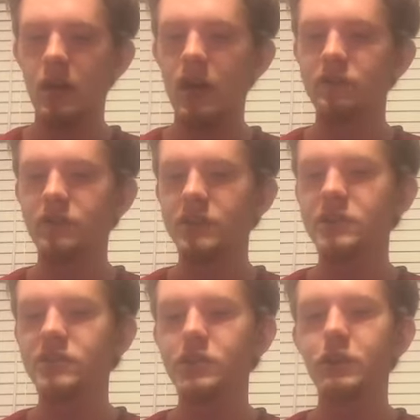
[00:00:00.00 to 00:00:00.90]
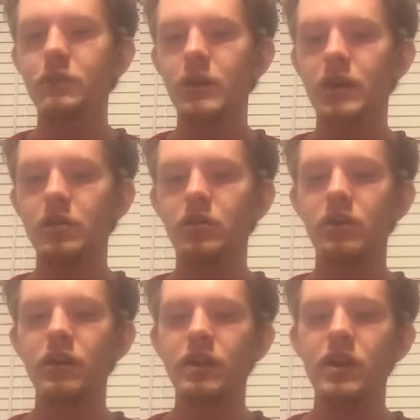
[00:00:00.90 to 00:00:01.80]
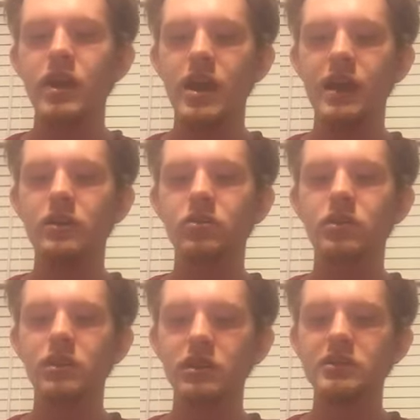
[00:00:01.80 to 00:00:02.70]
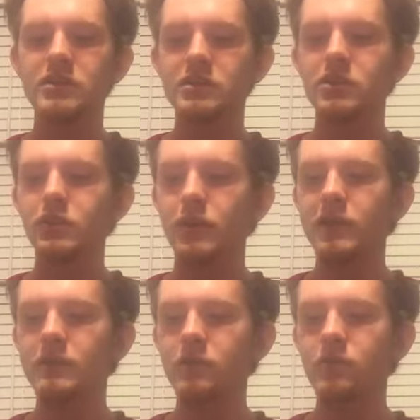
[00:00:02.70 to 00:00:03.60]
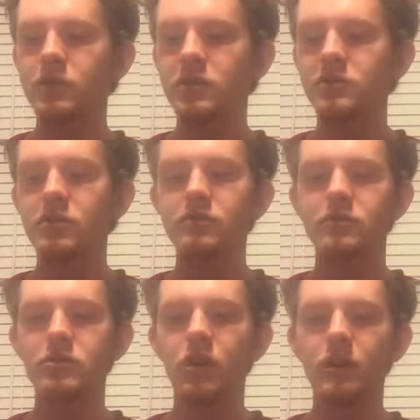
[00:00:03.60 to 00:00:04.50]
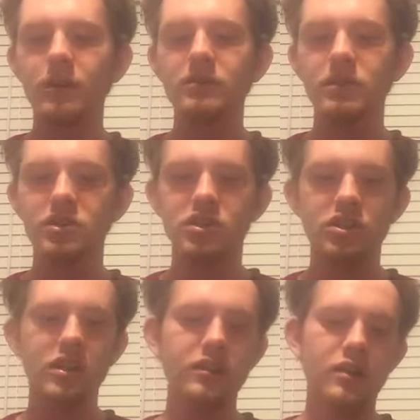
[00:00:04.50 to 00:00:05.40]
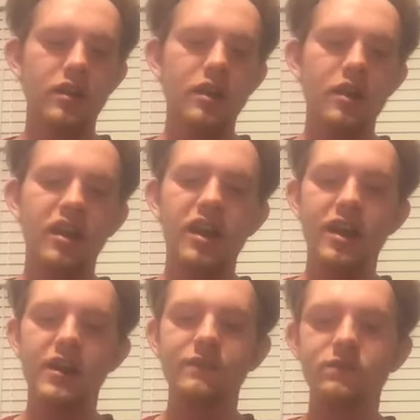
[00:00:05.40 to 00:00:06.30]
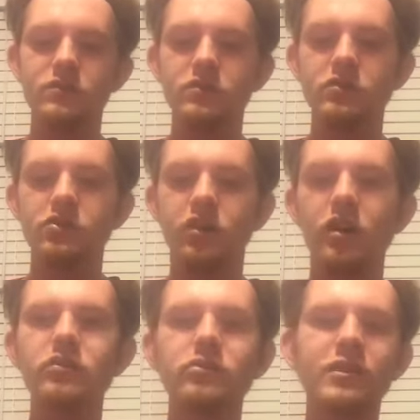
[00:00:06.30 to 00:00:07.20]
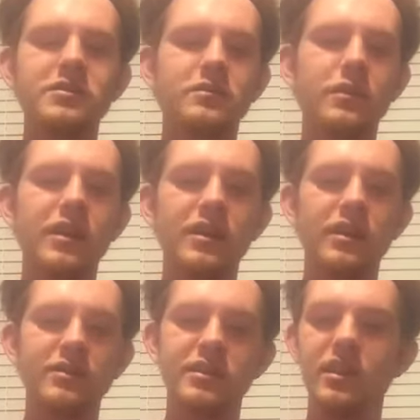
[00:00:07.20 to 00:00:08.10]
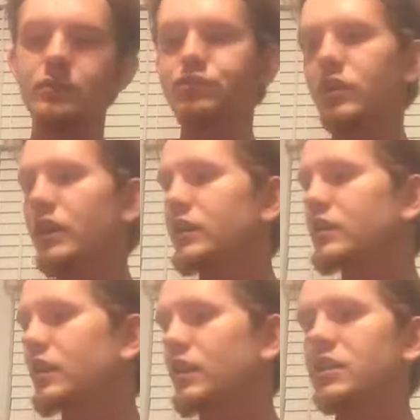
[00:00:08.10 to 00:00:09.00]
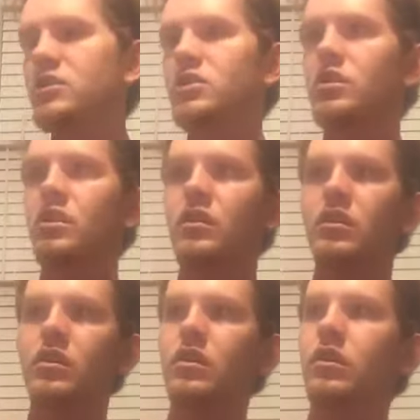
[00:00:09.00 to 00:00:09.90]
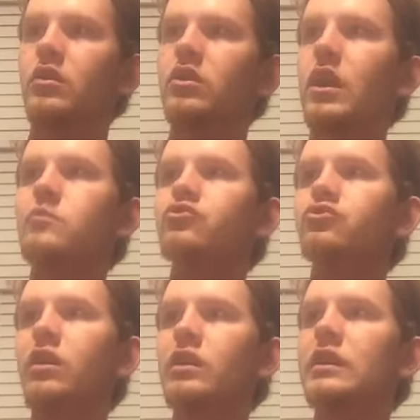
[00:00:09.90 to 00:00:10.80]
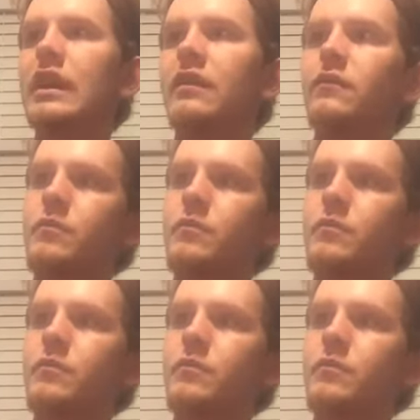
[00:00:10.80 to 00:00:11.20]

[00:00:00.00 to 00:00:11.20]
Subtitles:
"I've listened to you in my car, and I couldn't listen to you anymore because all you talk about this shit and you're underestimating us." And then Brian Cage came running out of